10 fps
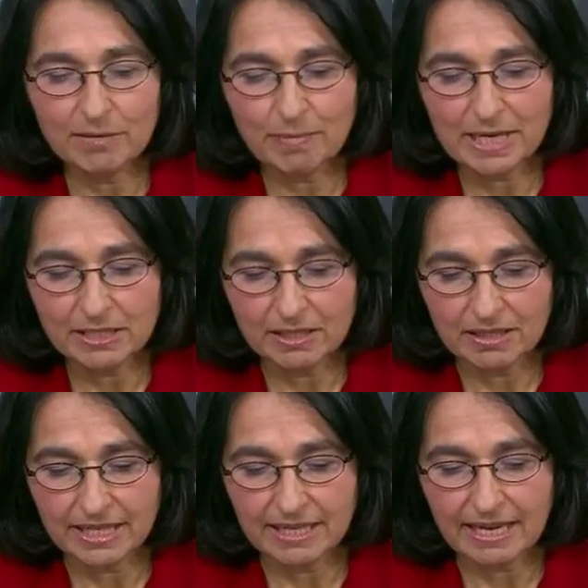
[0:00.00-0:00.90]
think
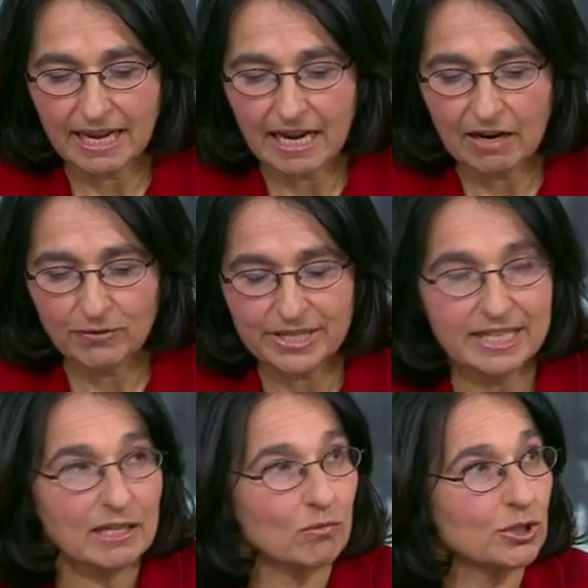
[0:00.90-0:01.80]
basically
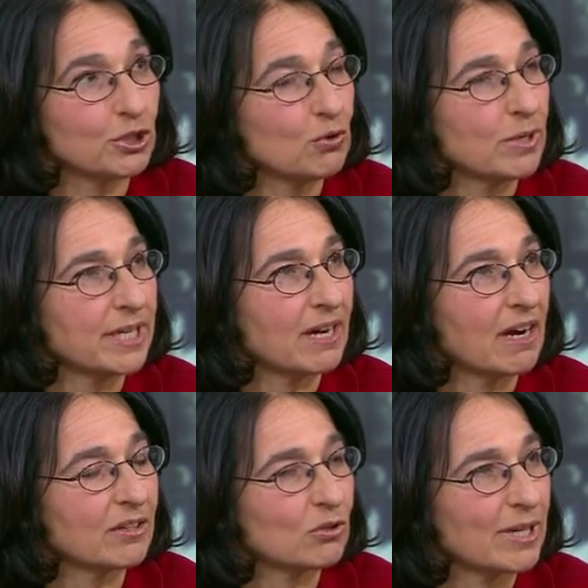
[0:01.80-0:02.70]
everything that we're doing
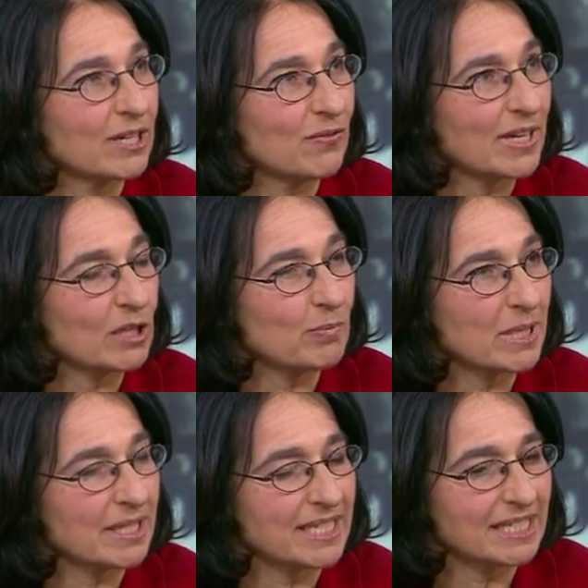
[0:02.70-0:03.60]
on the credit
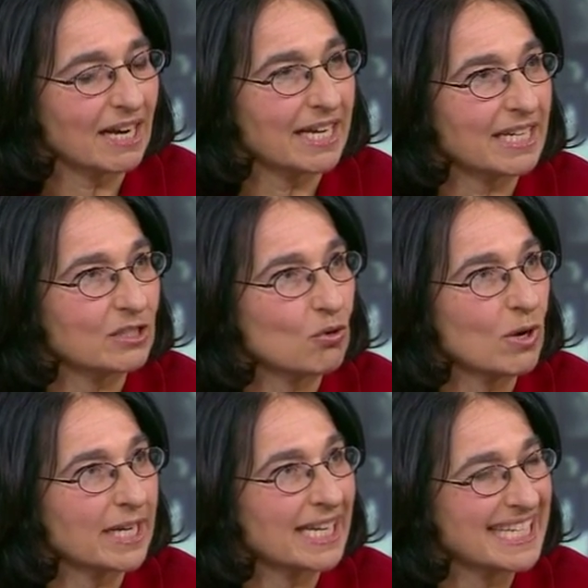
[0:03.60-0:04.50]
availability side is
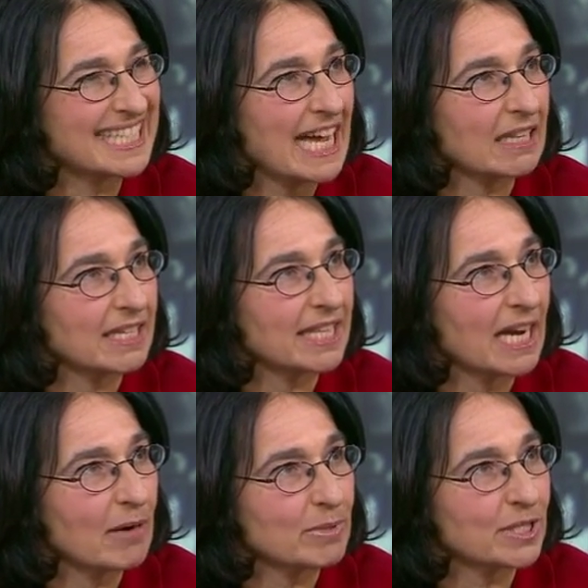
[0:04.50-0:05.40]
going exactly
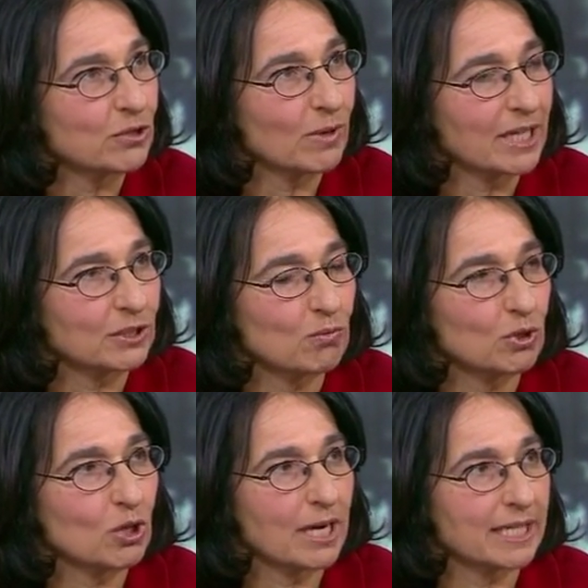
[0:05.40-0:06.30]
the opposite direction.
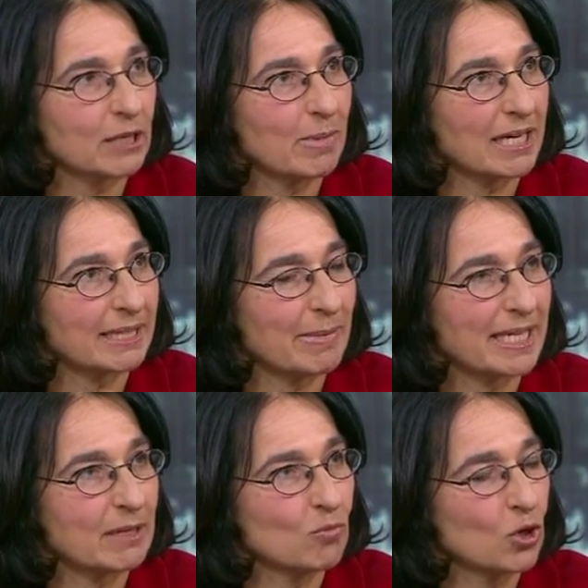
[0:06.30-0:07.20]
We're talking about
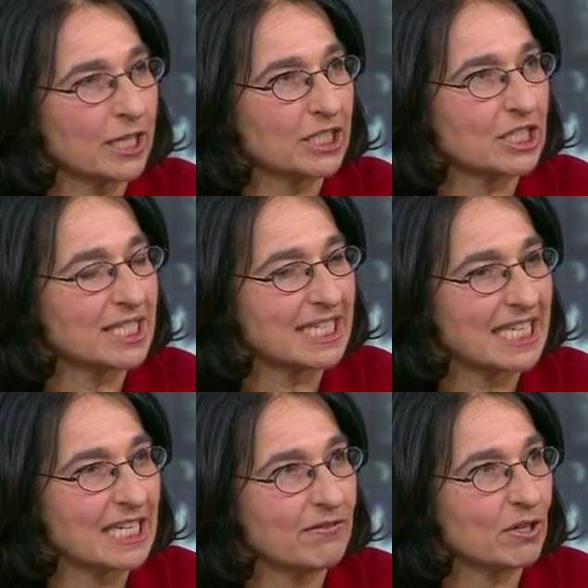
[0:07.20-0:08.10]
making mortgages
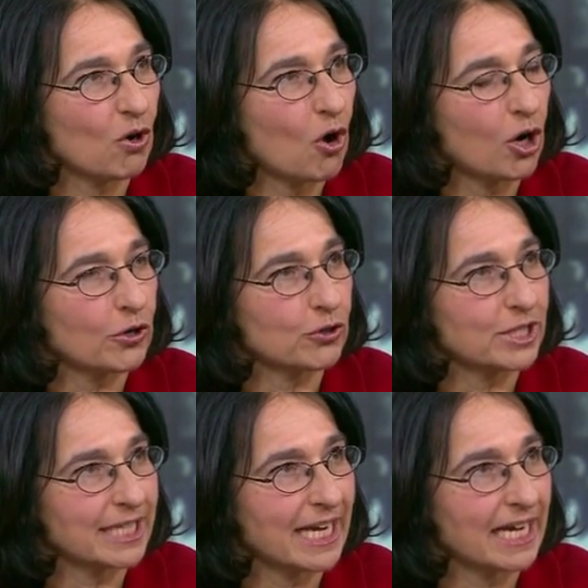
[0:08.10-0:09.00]
even harder
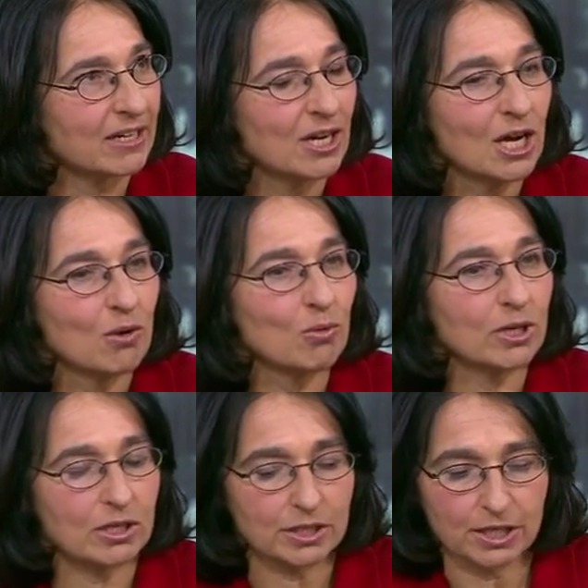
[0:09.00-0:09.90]
to get.
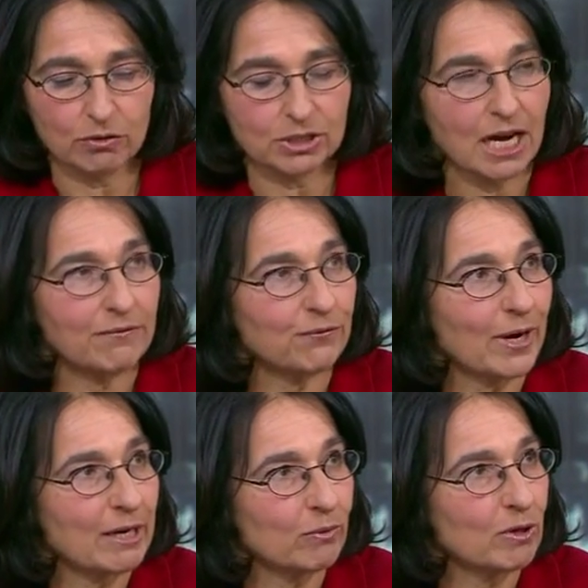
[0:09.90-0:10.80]
Where you know,
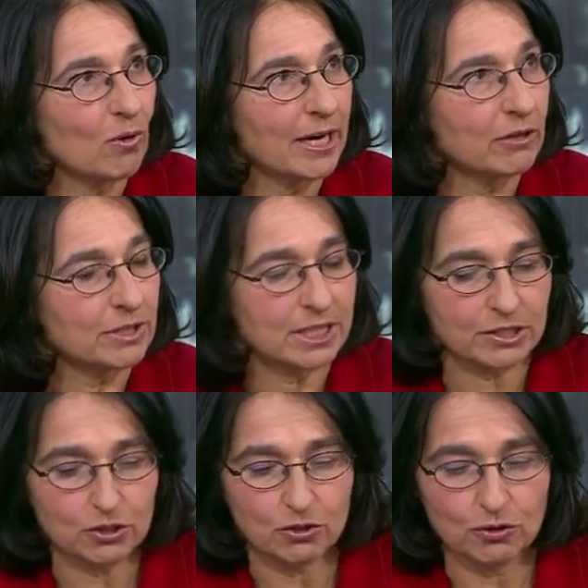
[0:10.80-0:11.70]
Dodd-Frank requires
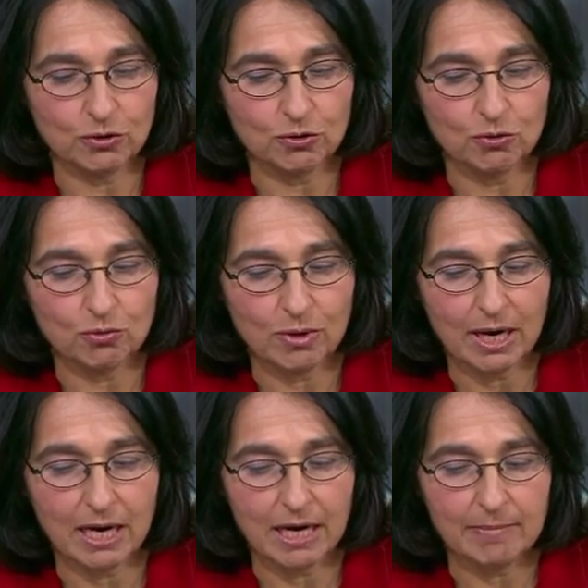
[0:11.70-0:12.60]
us to
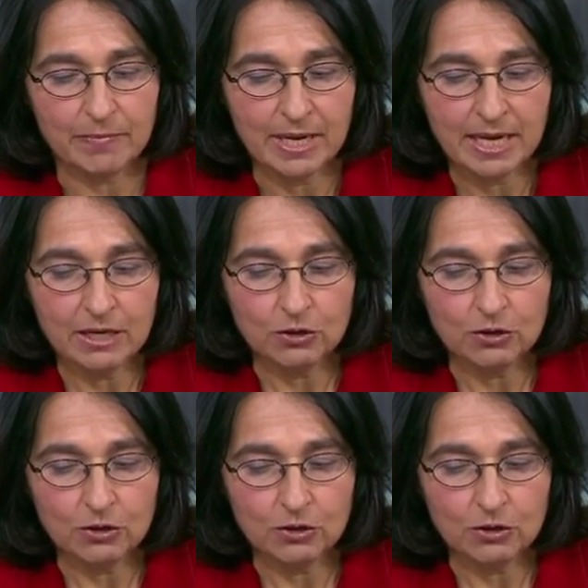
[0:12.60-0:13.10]
um,